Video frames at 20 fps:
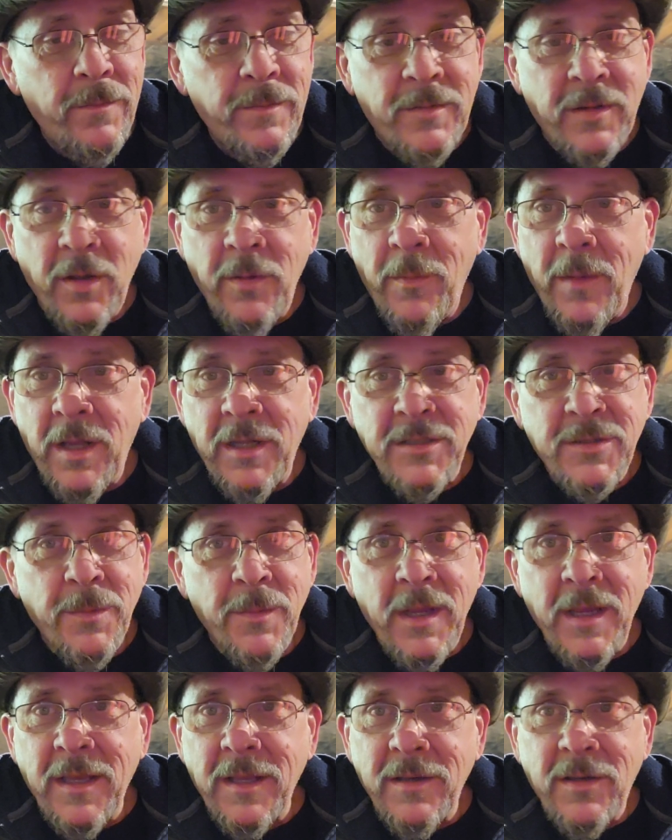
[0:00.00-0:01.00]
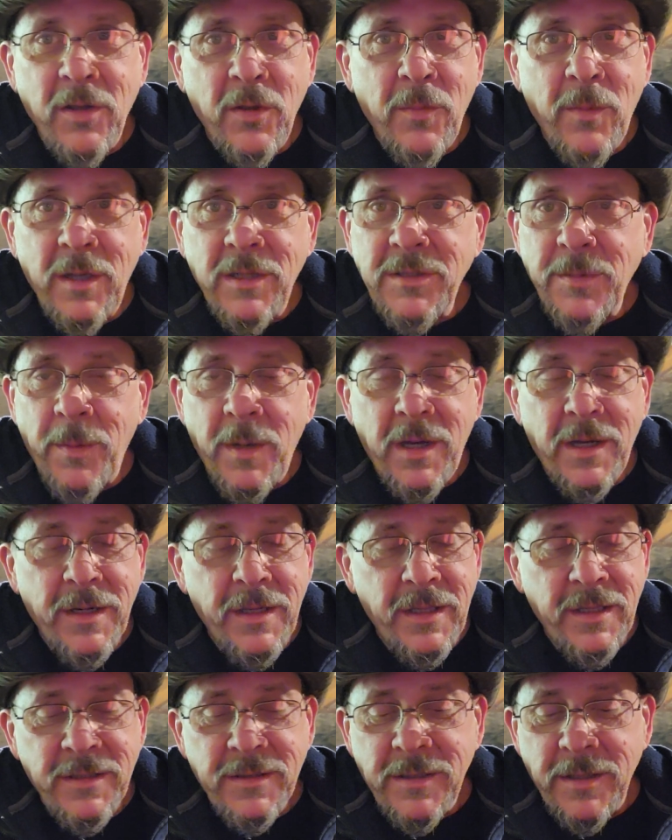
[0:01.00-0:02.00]
too much, making too much
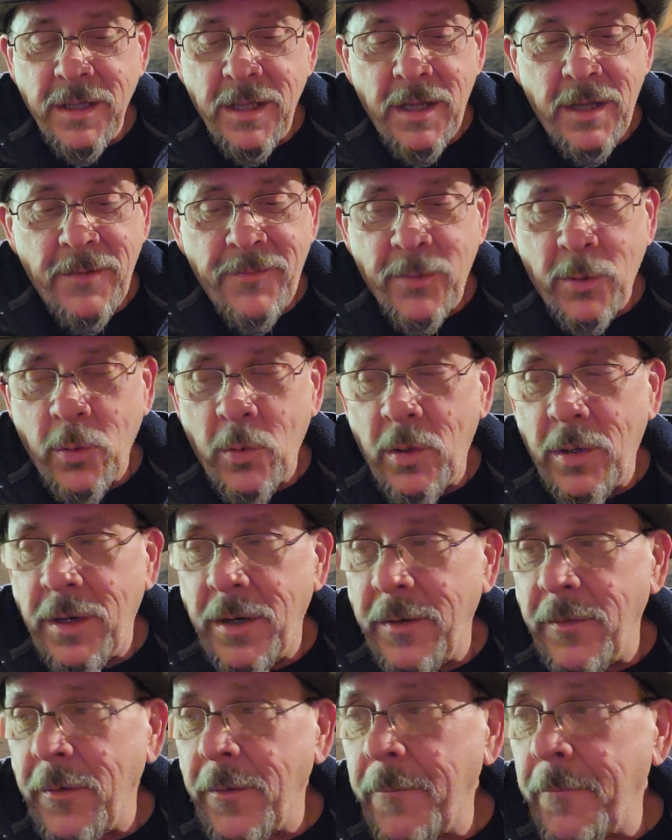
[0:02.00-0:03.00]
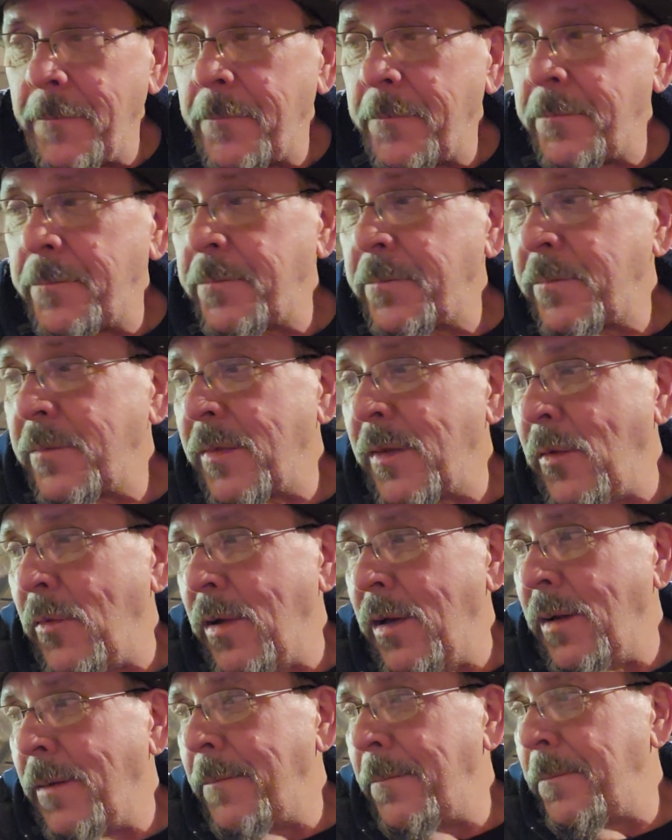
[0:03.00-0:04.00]
money and stuff or whatever.
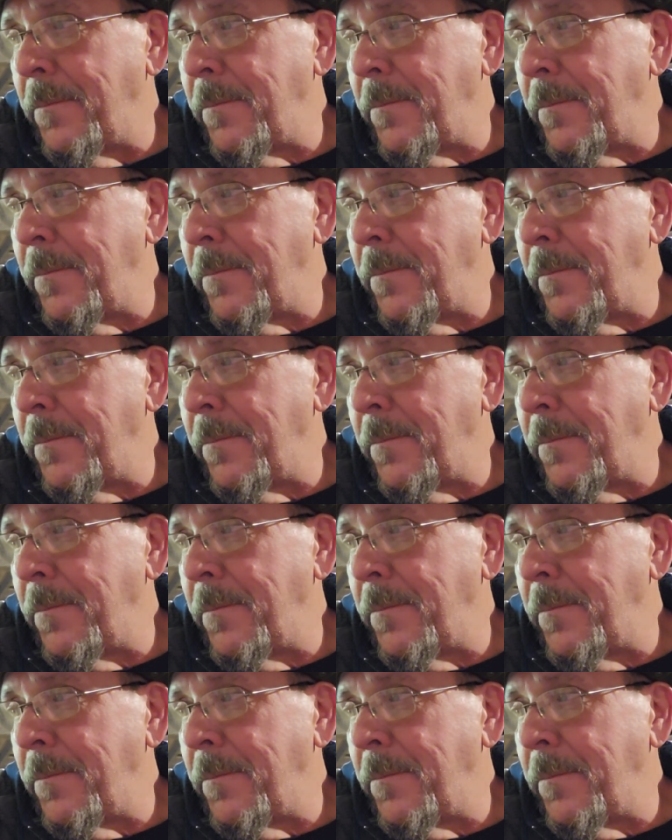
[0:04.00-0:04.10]
Well,